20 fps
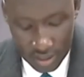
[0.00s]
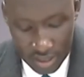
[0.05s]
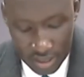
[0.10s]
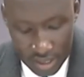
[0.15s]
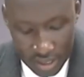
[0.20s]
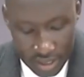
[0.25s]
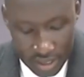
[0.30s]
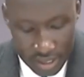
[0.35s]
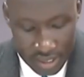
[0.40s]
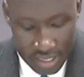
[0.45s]

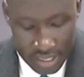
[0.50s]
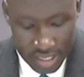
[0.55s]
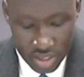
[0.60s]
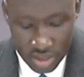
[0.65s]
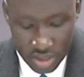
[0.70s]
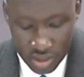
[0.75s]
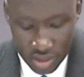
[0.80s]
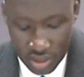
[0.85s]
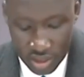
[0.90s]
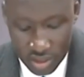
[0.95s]
In
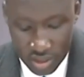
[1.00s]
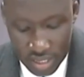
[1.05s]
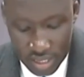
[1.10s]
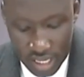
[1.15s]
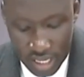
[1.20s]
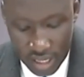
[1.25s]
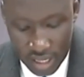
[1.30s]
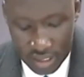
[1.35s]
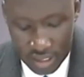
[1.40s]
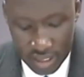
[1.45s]
addition to the
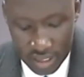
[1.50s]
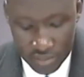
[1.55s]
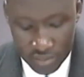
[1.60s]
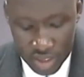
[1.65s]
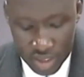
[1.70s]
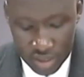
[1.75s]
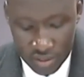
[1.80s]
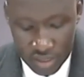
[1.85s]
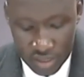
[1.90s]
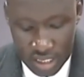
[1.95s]
outcomes
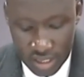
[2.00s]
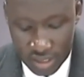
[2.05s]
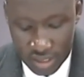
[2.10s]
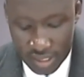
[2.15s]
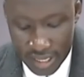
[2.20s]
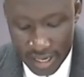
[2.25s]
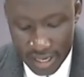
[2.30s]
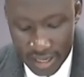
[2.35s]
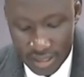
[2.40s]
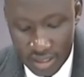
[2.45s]
you just
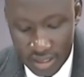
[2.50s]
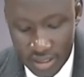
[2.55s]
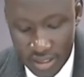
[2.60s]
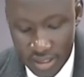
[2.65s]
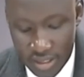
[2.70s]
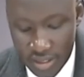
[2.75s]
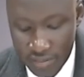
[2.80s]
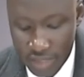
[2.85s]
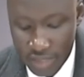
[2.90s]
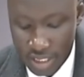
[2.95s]
had
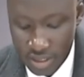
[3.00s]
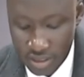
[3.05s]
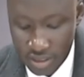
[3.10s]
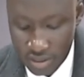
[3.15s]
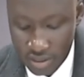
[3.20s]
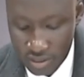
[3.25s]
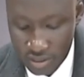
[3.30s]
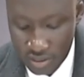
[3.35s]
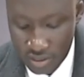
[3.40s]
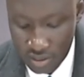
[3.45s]
in the video,